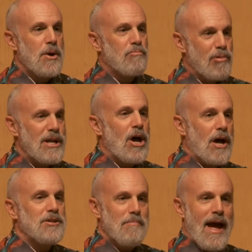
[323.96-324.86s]
Print
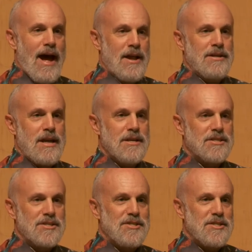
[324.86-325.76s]
on demand is
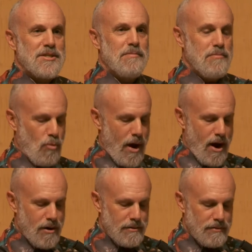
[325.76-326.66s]
a system
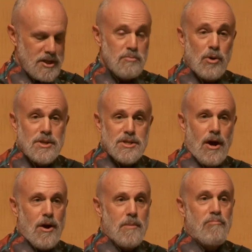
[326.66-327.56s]
where these books
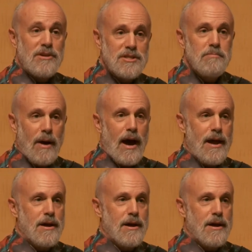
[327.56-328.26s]
are printed by